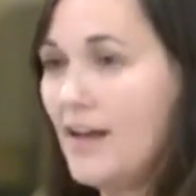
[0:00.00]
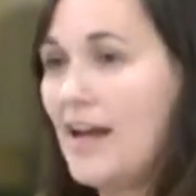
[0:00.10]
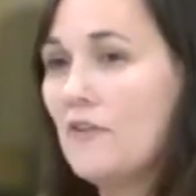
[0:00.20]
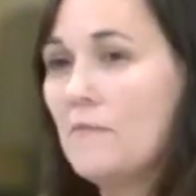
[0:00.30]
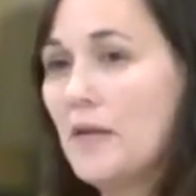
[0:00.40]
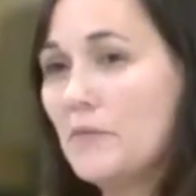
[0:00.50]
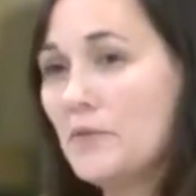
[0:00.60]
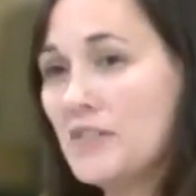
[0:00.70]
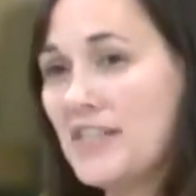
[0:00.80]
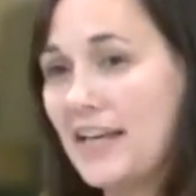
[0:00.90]
I remember in
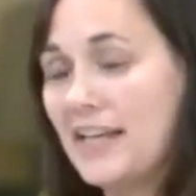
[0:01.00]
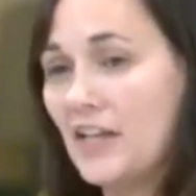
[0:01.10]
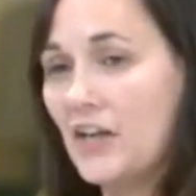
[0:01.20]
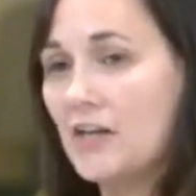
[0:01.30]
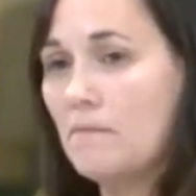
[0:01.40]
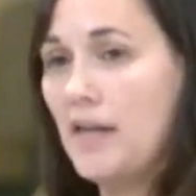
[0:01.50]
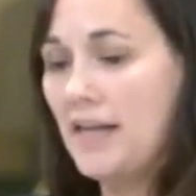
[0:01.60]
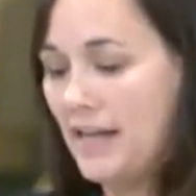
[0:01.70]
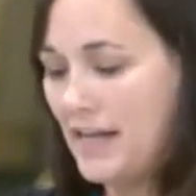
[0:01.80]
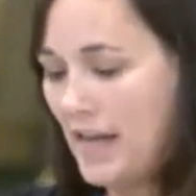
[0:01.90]
particular
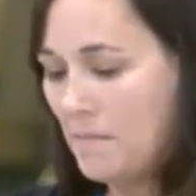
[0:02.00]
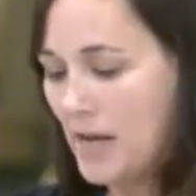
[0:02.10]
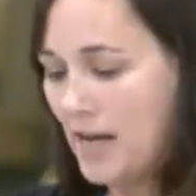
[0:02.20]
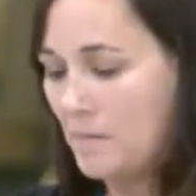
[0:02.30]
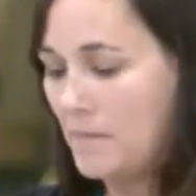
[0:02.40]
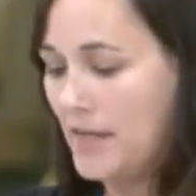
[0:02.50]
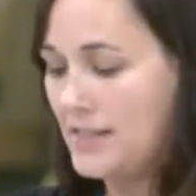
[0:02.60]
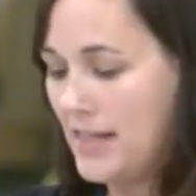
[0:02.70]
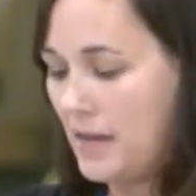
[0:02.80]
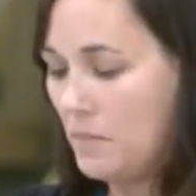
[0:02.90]
meeting an imam in
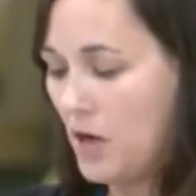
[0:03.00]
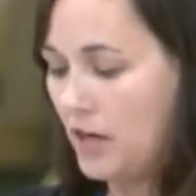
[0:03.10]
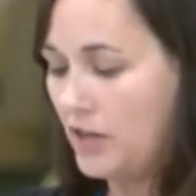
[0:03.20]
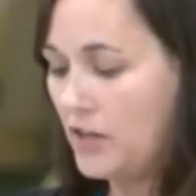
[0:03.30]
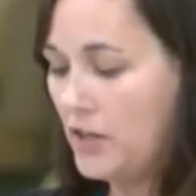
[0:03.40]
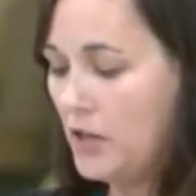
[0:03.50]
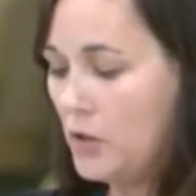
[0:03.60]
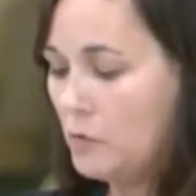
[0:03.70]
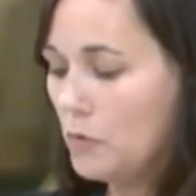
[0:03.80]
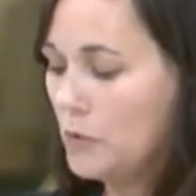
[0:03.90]
Denmark
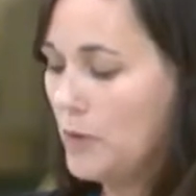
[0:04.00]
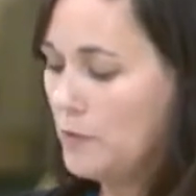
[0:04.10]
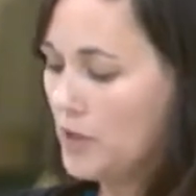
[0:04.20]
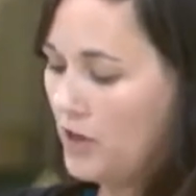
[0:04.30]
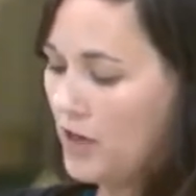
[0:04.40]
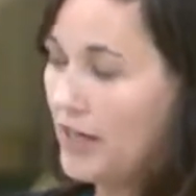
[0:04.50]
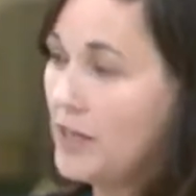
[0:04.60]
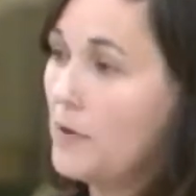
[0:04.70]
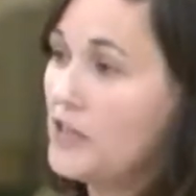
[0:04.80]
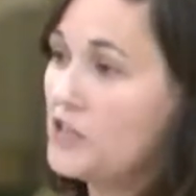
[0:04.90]
where we were learning
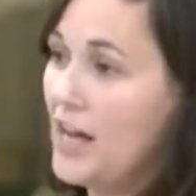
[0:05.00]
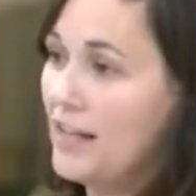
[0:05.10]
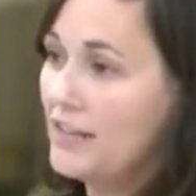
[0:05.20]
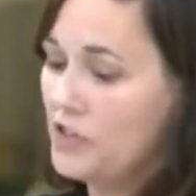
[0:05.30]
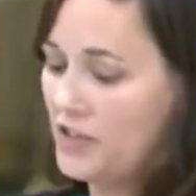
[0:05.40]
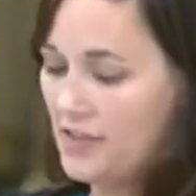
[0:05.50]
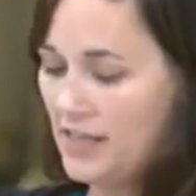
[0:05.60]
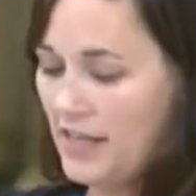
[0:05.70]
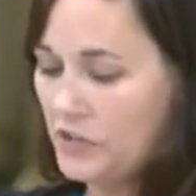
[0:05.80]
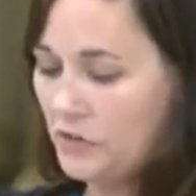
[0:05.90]
about challenges in
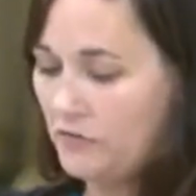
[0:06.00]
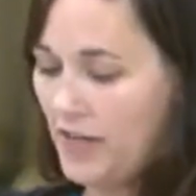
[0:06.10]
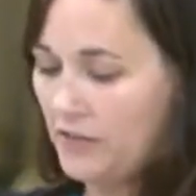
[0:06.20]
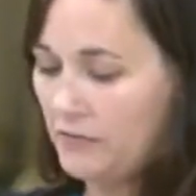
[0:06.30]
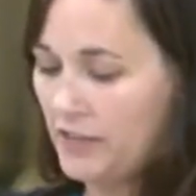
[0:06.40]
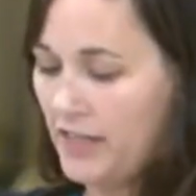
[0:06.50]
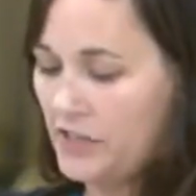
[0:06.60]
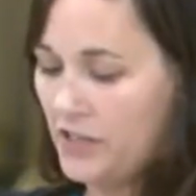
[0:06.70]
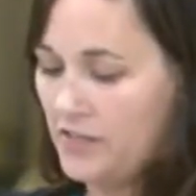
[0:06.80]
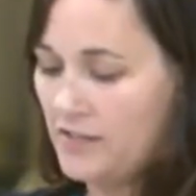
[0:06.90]
interfaith
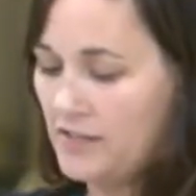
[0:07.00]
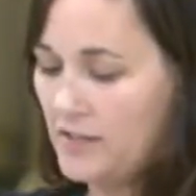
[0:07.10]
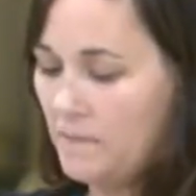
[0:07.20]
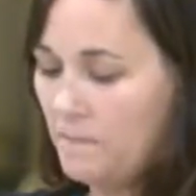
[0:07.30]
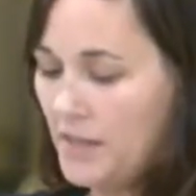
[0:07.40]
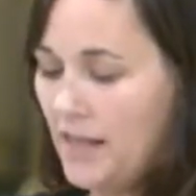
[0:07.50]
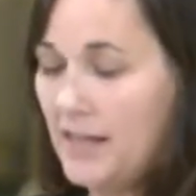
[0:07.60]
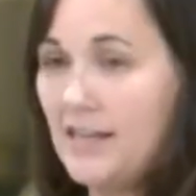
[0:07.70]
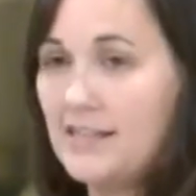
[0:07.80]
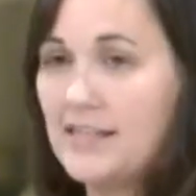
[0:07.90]
relations, and
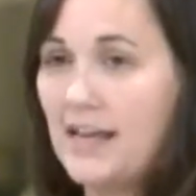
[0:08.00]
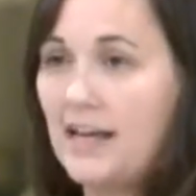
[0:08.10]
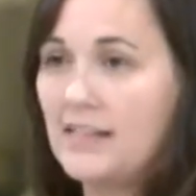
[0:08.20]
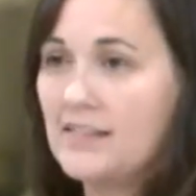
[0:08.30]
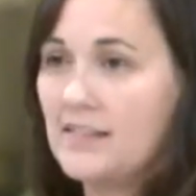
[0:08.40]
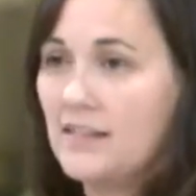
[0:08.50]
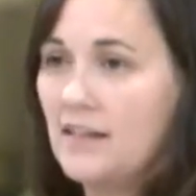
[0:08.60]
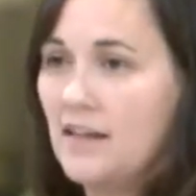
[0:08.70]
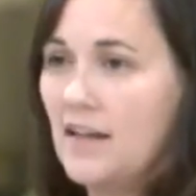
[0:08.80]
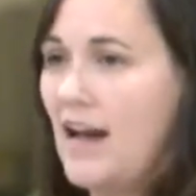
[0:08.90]
he said,
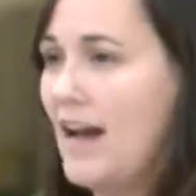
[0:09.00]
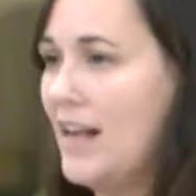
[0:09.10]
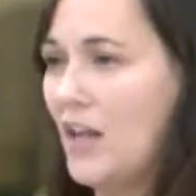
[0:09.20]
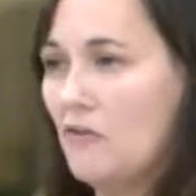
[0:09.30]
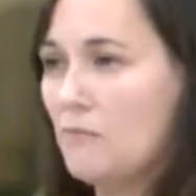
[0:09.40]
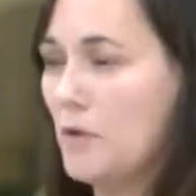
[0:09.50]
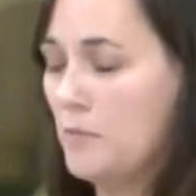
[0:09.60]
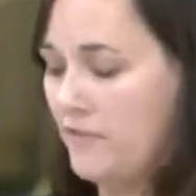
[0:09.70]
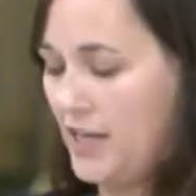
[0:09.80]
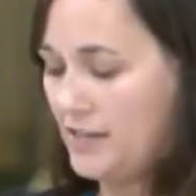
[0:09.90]
"I love Pope
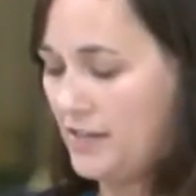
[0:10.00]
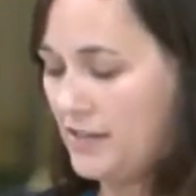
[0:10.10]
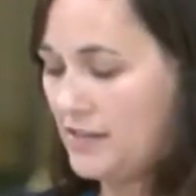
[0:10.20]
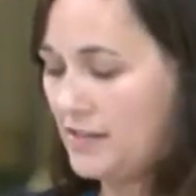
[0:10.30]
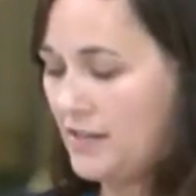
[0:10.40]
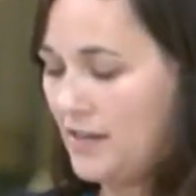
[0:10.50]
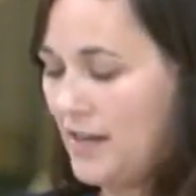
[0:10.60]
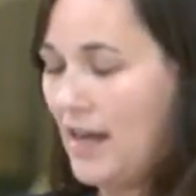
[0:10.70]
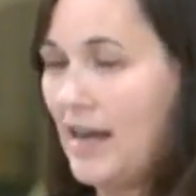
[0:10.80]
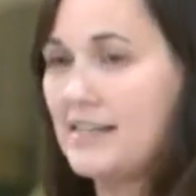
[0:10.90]
Francis.
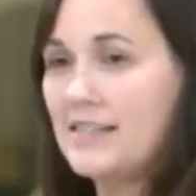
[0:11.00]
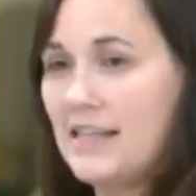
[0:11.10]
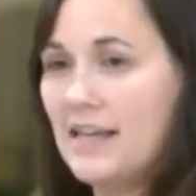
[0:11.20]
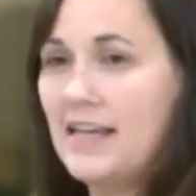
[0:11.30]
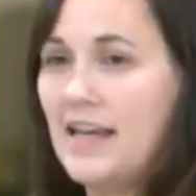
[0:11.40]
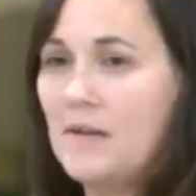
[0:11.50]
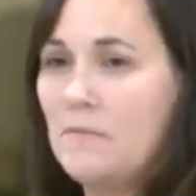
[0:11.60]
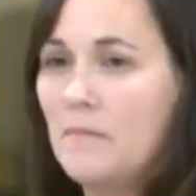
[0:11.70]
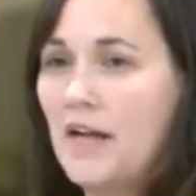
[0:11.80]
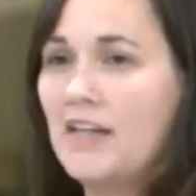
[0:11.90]
I see in
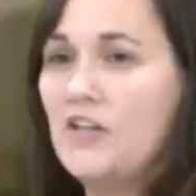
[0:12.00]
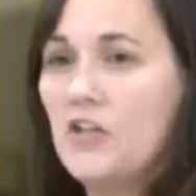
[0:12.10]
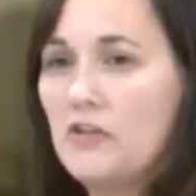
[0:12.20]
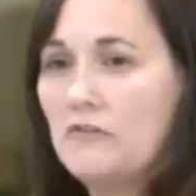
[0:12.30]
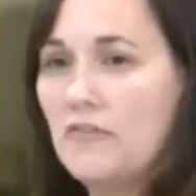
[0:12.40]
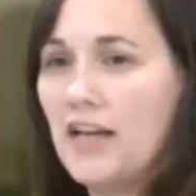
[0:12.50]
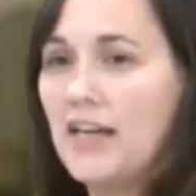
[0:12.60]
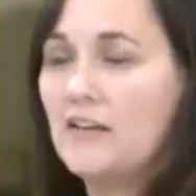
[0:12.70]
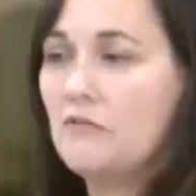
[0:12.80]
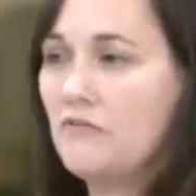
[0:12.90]
him a
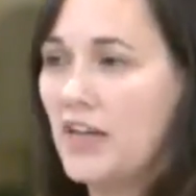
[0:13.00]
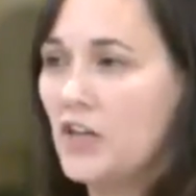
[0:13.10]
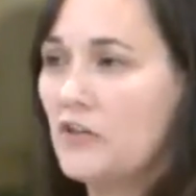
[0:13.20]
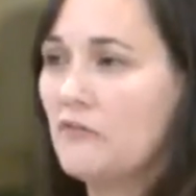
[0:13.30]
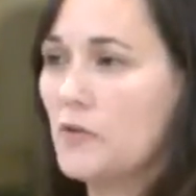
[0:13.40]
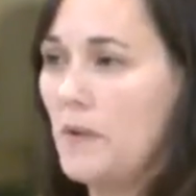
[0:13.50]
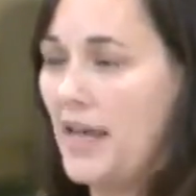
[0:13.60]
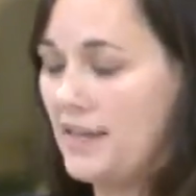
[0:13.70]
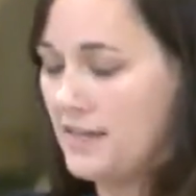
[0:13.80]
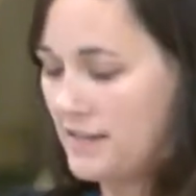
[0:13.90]
unifying figure for
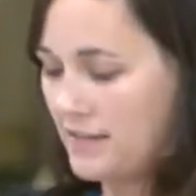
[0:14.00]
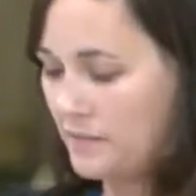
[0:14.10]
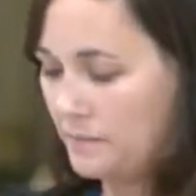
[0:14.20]
peace."